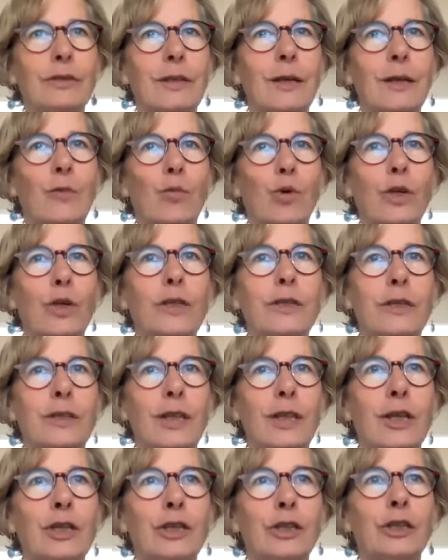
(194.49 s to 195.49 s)
like what is it
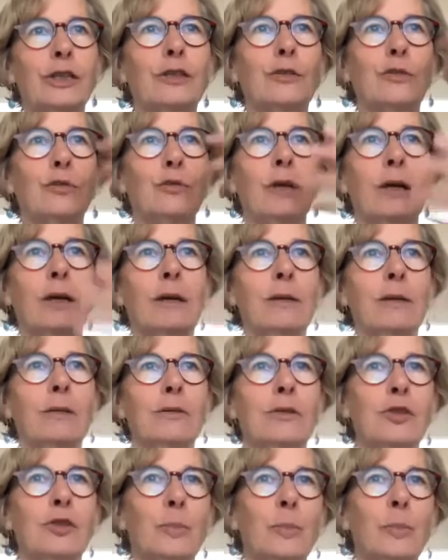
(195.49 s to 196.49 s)
like to
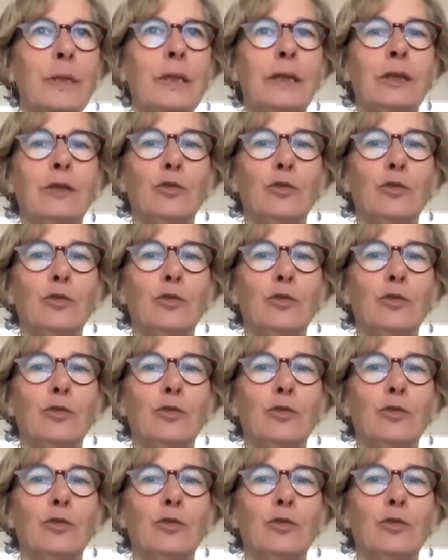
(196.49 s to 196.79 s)
speak